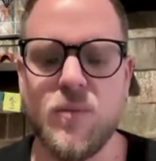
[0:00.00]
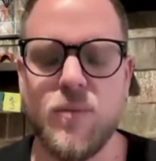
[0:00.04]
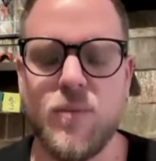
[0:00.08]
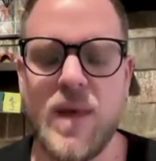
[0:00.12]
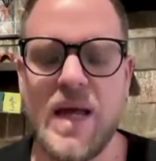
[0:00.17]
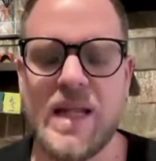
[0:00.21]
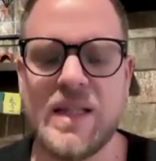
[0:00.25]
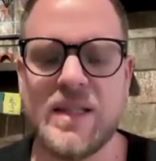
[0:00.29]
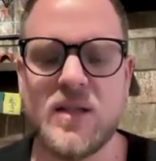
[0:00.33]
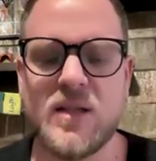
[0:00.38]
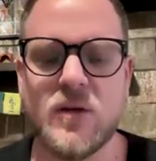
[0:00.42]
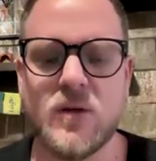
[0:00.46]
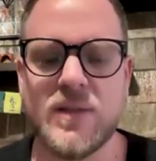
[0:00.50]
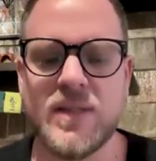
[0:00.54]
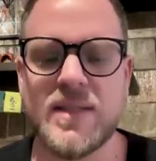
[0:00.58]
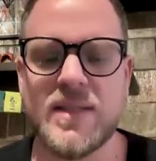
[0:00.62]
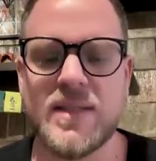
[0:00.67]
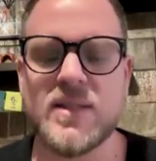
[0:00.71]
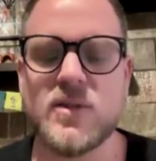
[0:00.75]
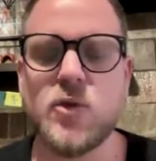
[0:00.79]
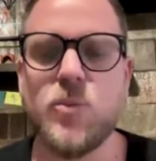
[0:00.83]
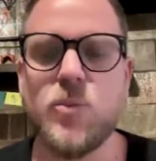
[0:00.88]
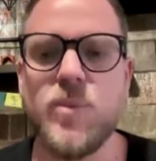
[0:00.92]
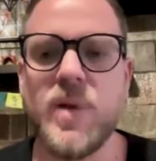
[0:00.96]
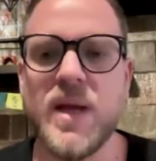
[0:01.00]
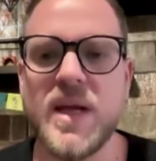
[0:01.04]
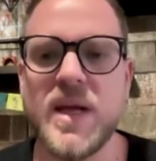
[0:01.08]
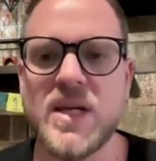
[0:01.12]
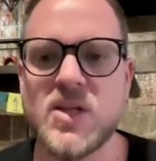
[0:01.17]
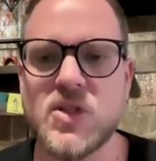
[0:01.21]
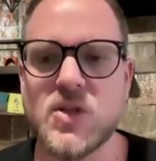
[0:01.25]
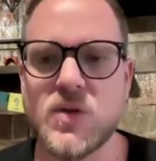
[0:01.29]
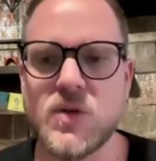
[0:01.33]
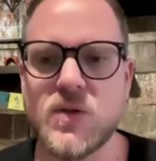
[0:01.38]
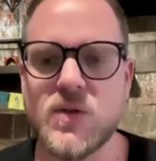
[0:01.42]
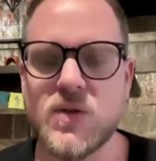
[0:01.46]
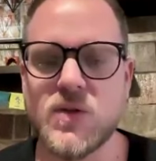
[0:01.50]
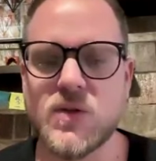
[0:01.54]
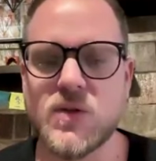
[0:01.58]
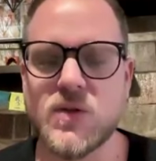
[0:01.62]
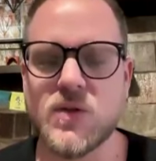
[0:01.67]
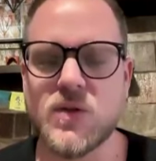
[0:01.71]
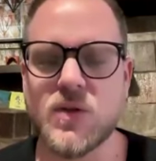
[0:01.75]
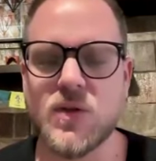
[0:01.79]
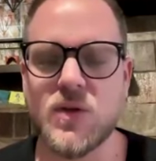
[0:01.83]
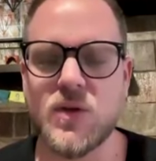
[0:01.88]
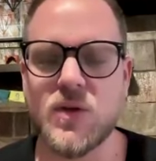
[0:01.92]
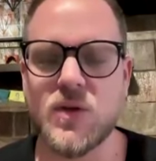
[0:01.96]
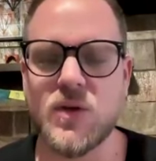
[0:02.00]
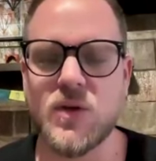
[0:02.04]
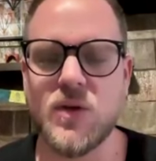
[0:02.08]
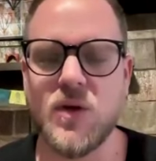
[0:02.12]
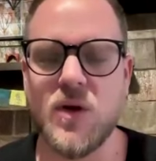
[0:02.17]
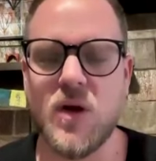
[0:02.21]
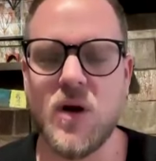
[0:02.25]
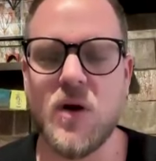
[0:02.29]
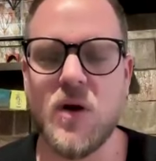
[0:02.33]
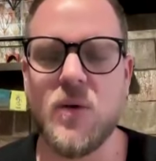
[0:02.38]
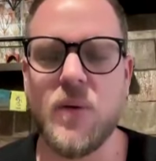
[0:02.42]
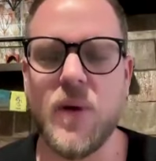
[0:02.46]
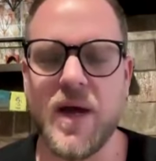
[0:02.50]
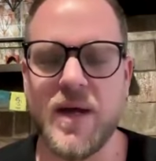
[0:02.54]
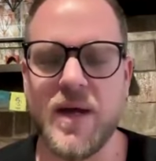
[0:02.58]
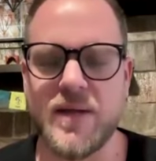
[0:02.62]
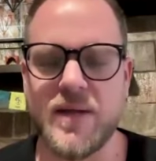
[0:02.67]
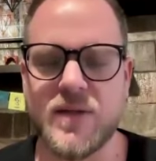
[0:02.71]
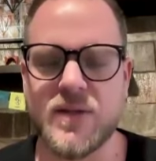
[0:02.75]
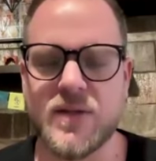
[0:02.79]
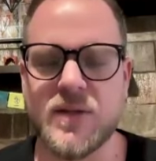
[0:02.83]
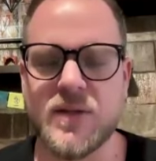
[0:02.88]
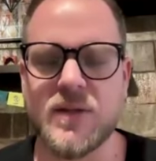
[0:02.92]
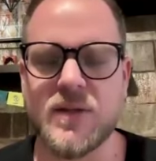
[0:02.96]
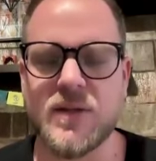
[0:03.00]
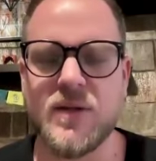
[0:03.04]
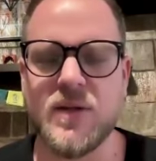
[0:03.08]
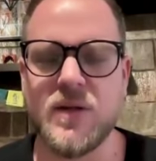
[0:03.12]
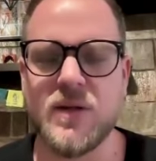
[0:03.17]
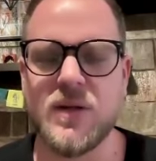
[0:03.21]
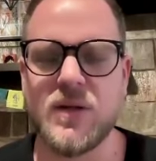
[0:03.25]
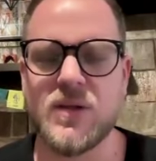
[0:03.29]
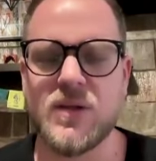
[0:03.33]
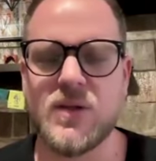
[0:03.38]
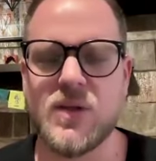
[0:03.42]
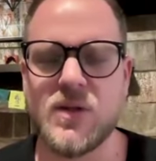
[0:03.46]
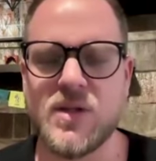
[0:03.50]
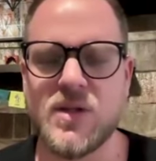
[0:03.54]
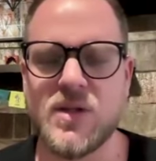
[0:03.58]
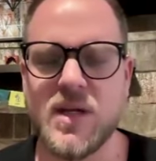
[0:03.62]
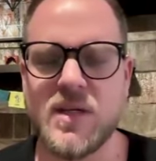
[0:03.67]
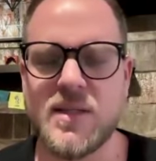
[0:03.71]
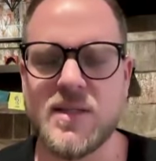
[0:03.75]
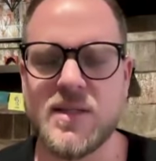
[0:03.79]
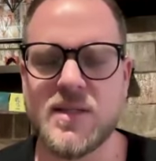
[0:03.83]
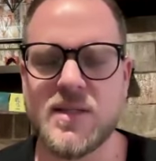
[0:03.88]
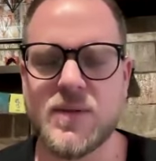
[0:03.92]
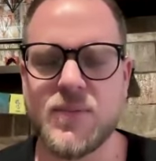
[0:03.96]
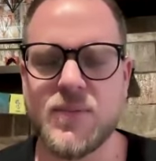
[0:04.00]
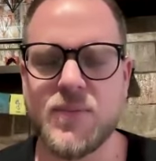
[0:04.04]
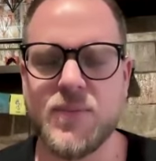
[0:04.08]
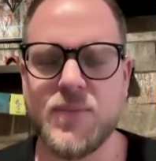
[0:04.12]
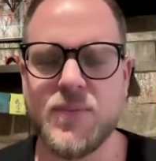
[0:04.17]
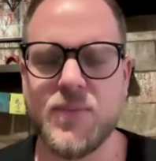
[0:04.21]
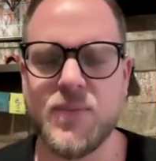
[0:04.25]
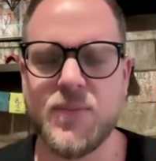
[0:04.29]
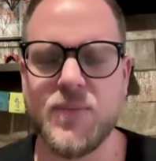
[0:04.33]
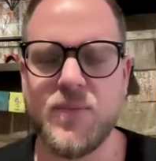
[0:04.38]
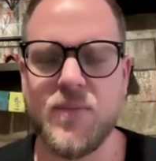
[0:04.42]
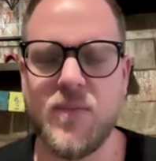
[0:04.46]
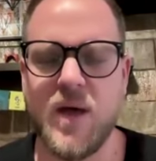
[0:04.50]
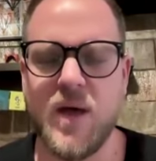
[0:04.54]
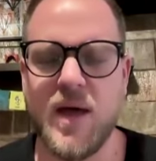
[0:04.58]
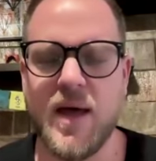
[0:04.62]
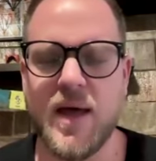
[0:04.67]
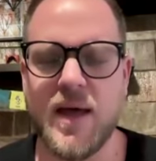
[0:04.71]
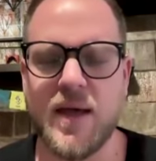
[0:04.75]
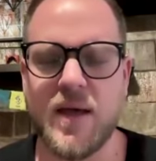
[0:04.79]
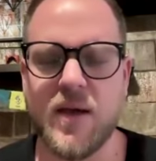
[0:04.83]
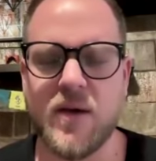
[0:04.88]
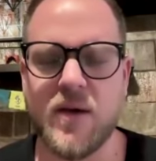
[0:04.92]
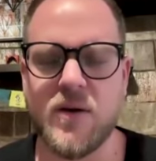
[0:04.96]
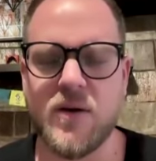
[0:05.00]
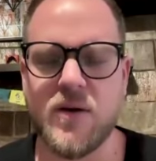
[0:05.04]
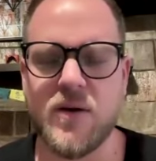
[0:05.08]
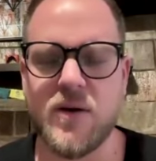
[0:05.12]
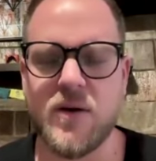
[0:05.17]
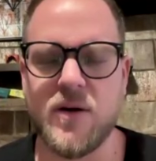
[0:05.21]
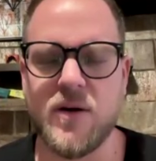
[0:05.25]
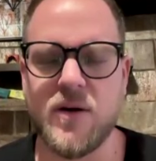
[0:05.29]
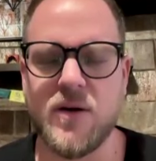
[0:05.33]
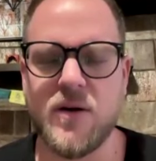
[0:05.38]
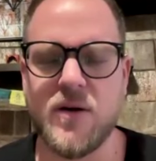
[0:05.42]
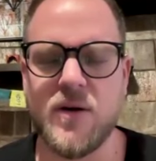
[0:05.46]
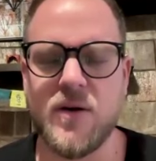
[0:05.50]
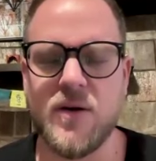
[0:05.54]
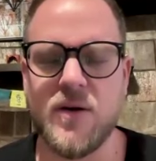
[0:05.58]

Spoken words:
mental disturbations arise, such as anger,